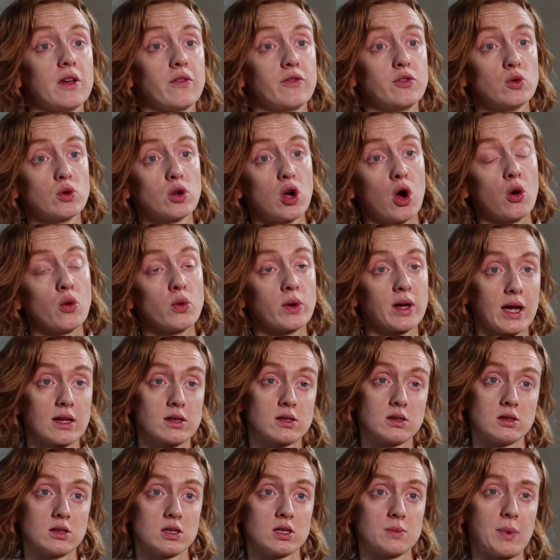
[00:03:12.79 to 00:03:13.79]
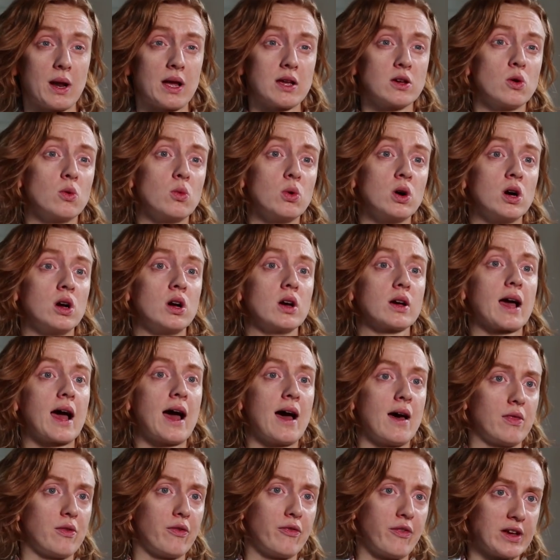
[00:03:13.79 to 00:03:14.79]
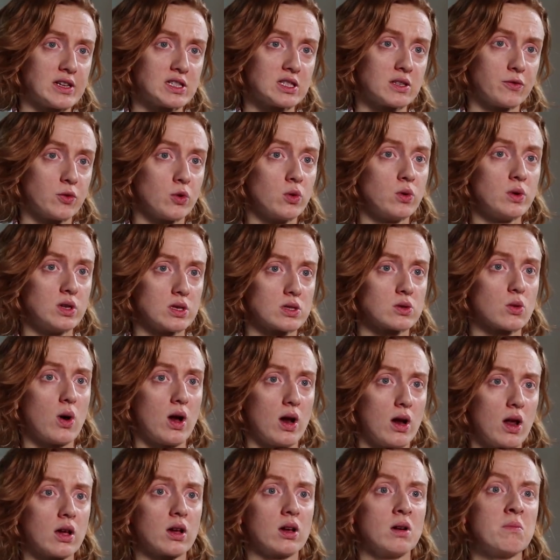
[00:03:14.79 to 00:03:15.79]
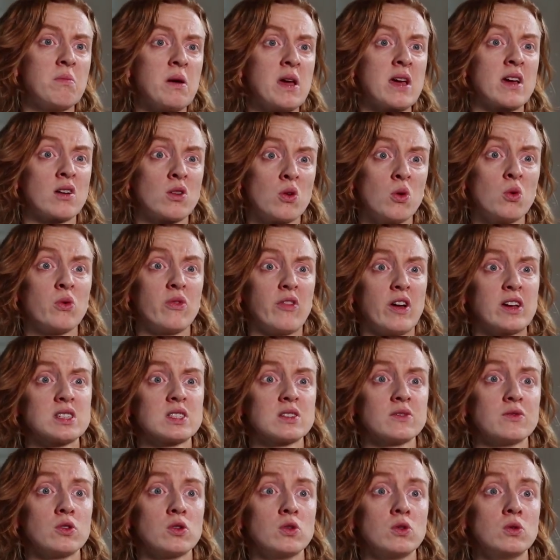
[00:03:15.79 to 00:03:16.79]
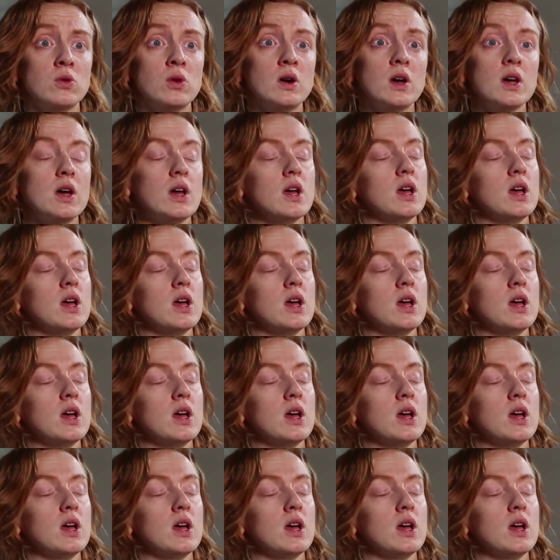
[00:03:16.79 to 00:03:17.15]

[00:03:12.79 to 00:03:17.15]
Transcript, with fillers: if you go, get to display your work at the festival, and it's quite like a big, cool festival.